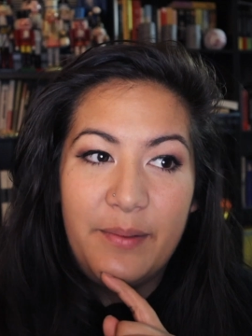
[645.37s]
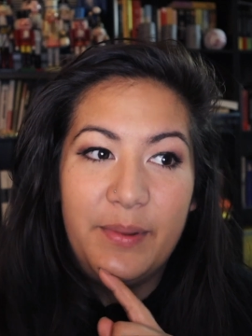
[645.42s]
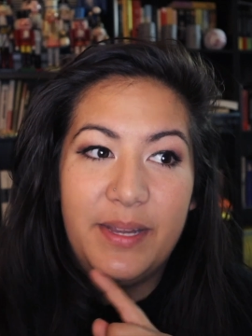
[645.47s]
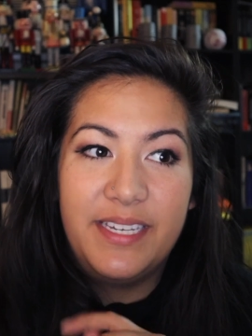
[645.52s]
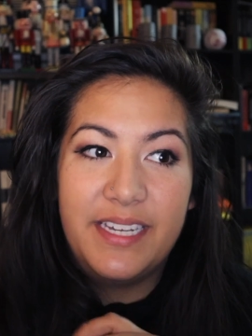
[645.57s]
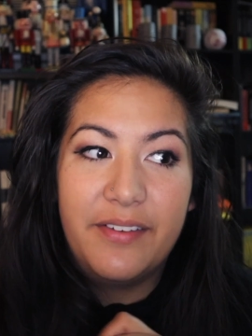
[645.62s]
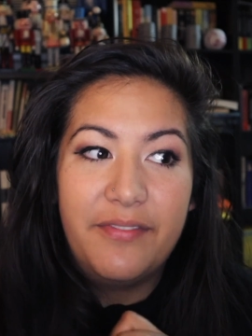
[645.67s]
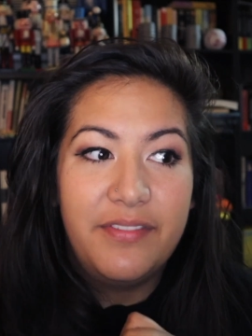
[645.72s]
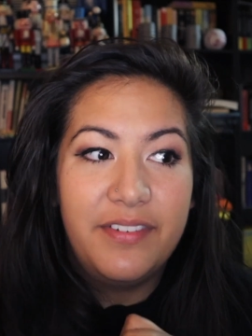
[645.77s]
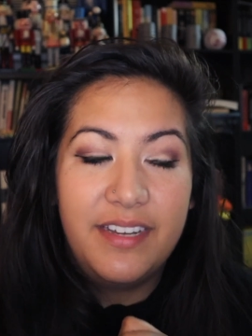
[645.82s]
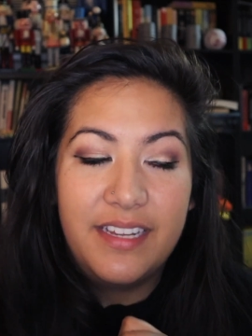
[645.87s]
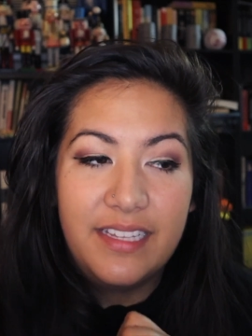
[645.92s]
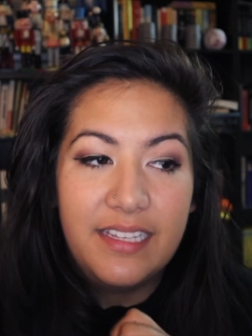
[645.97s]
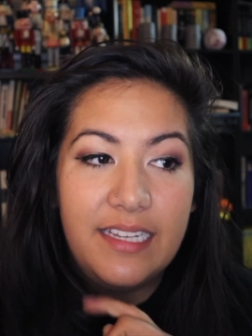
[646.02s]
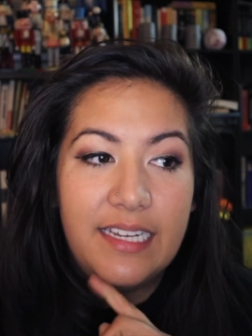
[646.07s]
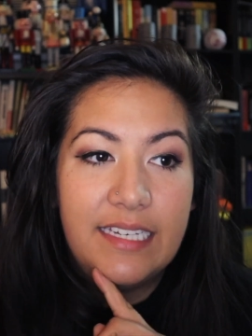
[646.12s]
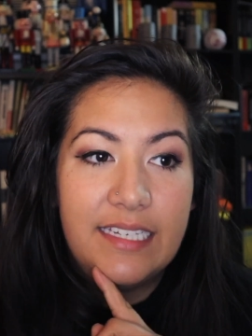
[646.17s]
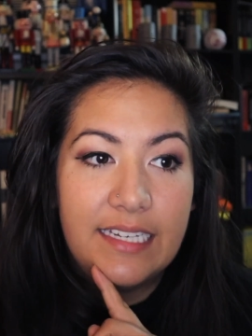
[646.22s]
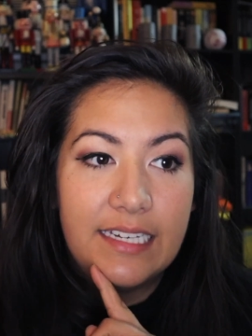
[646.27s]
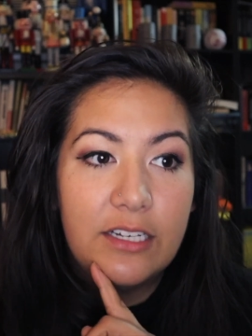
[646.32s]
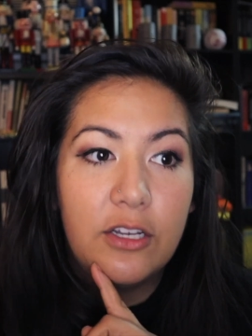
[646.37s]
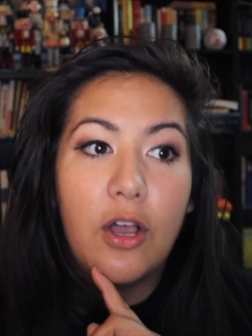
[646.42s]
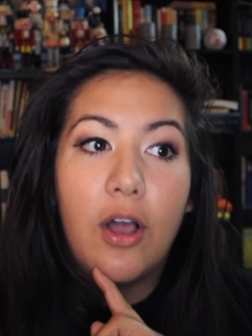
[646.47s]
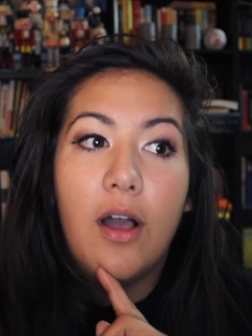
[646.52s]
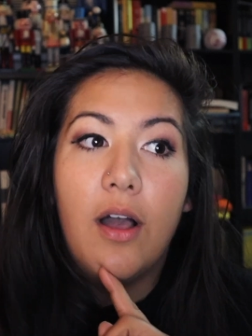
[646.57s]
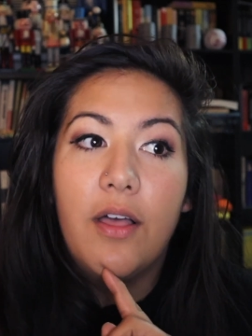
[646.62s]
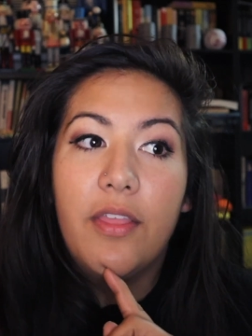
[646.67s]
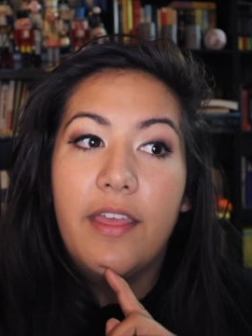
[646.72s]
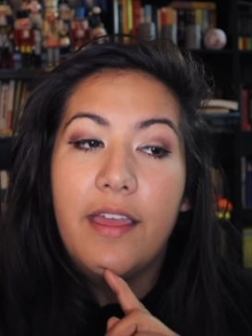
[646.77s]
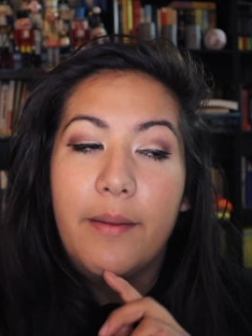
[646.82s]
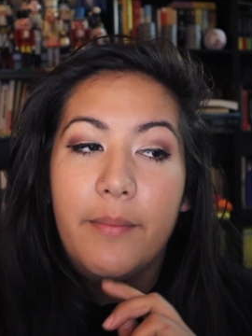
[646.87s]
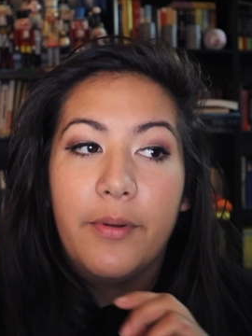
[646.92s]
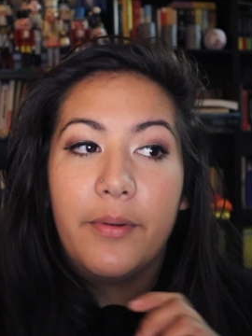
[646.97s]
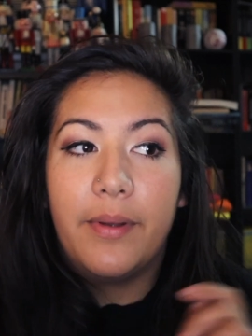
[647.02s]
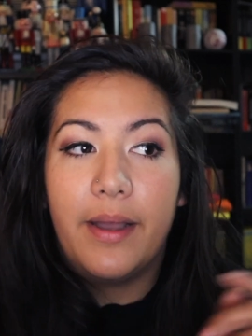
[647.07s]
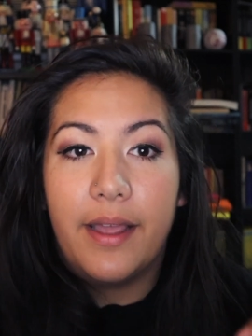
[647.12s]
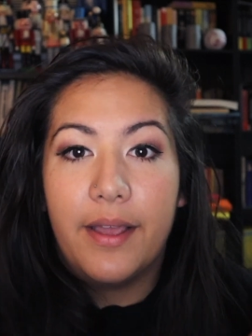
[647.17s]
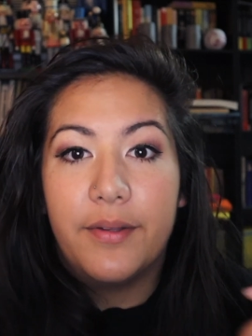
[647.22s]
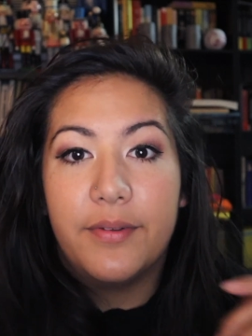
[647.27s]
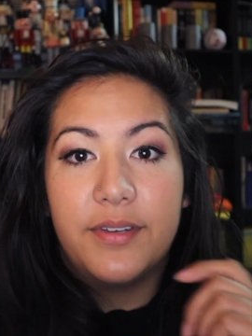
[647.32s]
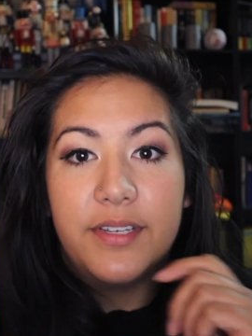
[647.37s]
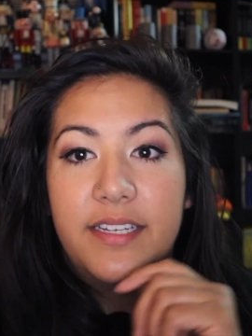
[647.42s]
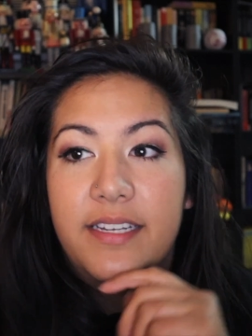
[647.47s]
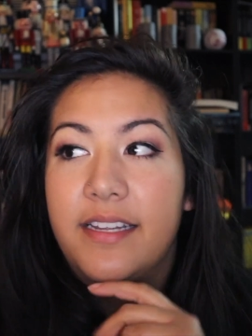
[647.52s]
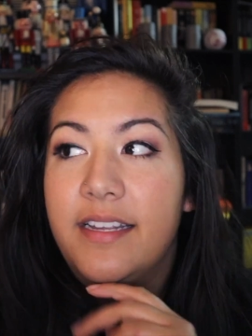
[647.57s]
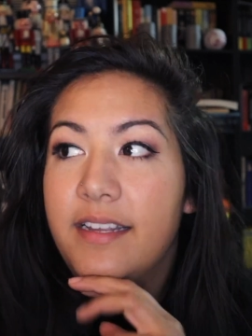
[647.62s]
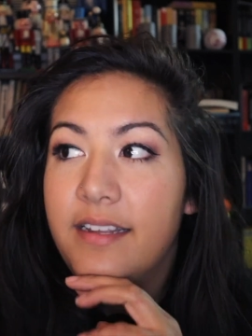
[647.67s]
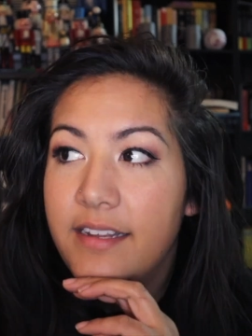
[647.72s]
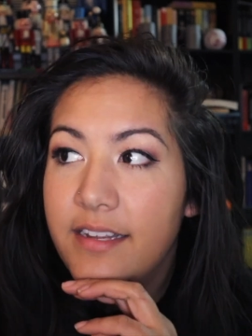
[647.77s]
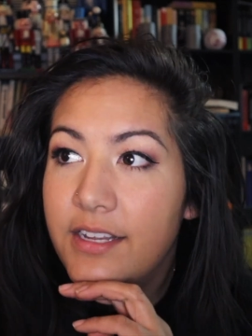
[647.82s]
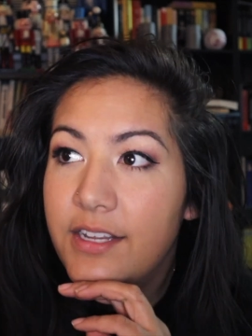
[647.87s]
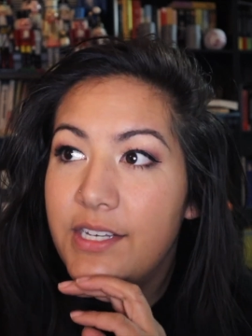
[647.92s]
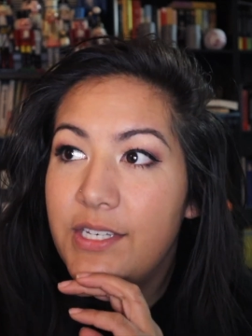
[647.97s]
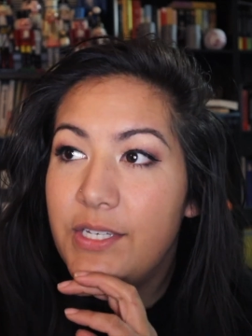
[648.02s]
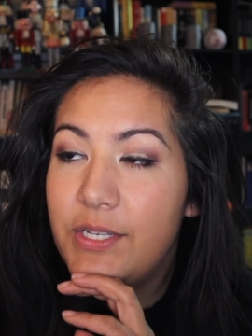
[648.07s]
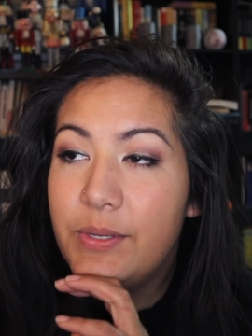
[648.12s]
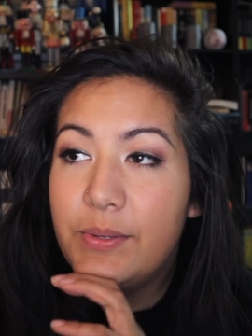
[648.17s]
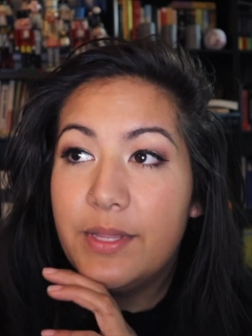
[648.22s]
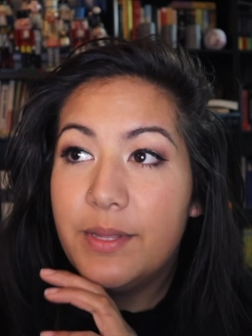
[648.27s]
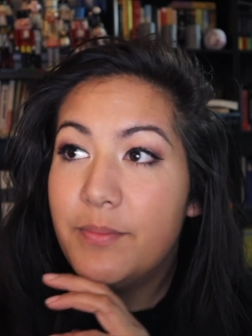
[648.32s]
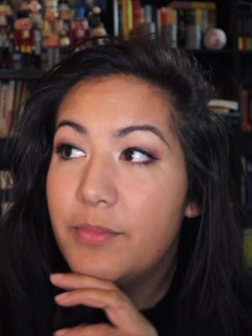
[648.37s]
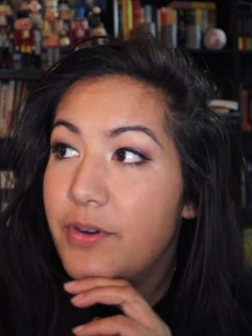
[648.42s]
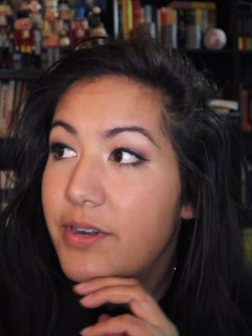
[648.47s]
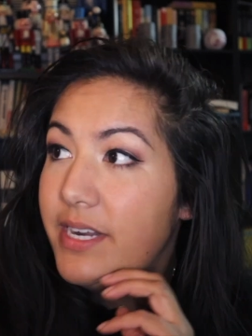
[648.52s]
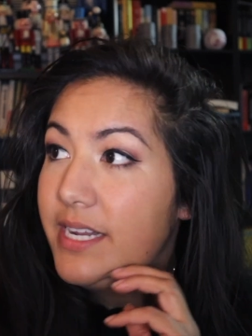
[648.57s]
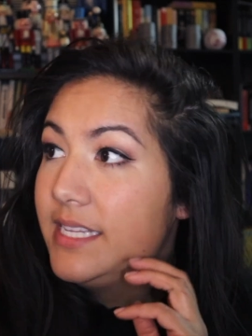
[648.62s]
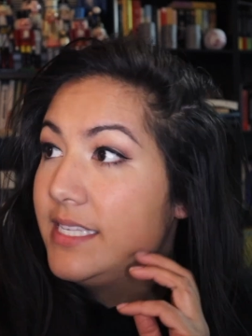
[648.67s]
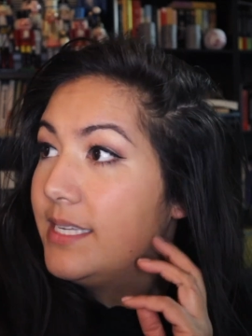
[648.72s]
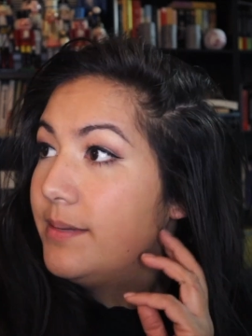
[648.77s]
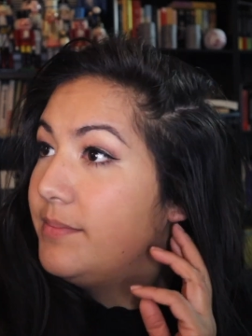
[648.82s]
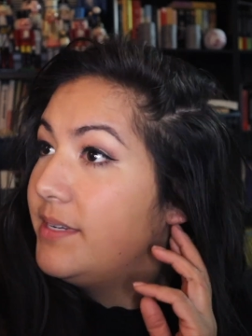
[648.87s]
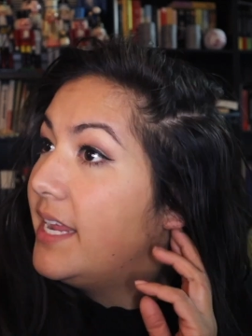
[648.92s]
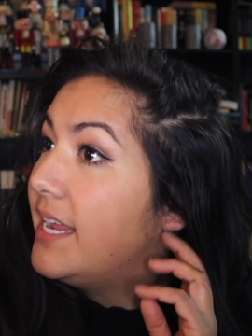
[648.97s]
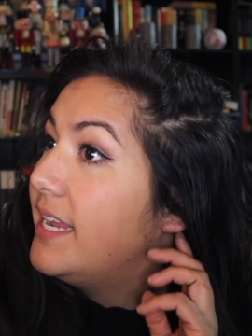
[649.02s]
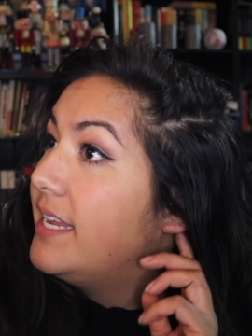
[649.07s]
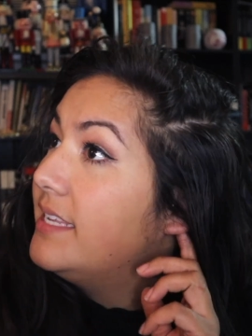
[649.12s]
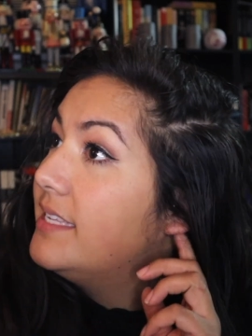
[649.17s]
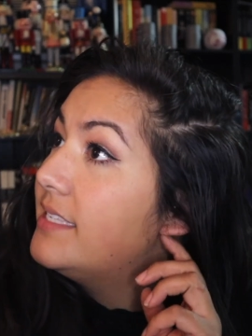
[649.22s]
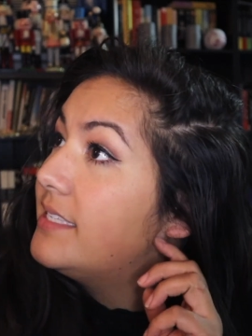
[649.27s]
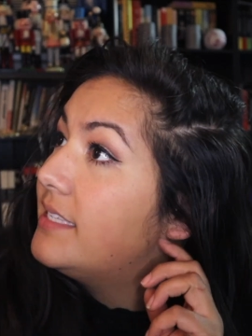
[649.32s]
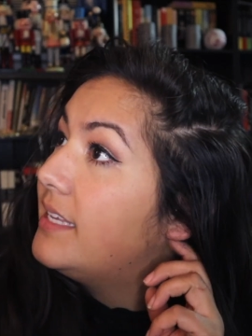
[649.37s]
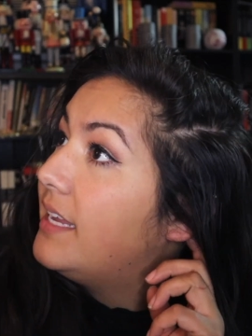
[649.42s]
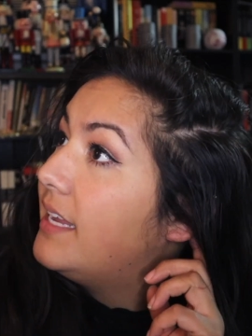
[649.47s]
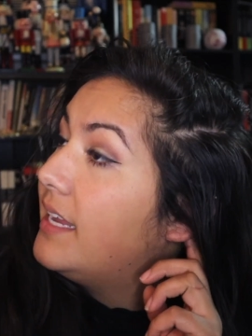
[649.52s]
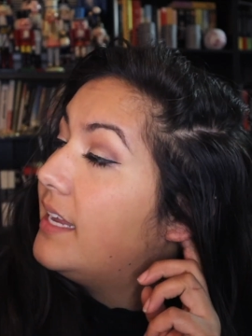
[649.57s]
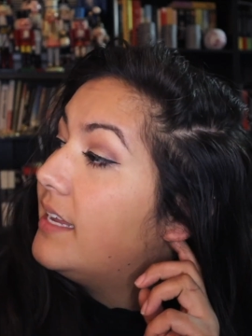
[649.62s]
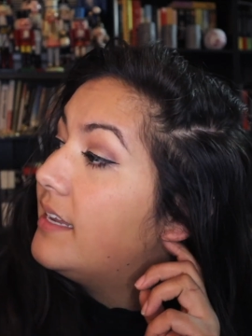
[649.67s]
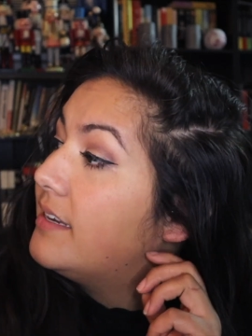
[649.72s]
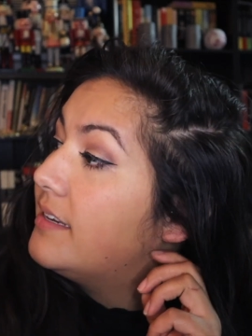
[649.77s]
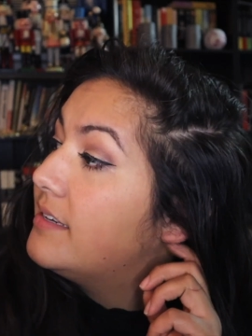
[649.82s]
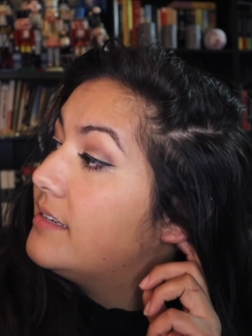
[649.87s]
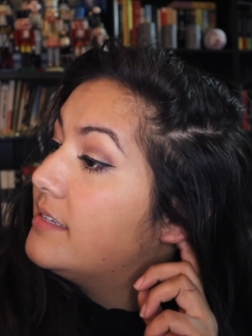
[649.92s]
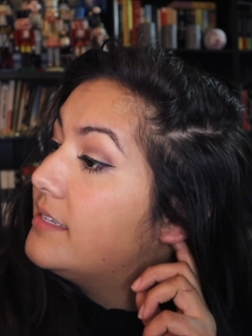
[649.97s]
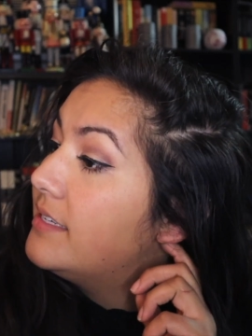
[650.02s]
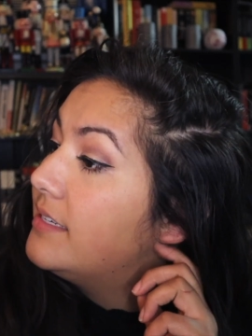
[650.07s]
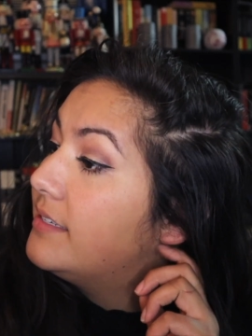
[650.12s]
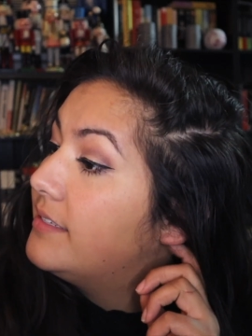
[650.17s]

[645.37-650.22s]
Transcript: We definitely did call them around 2 in the morning some days, and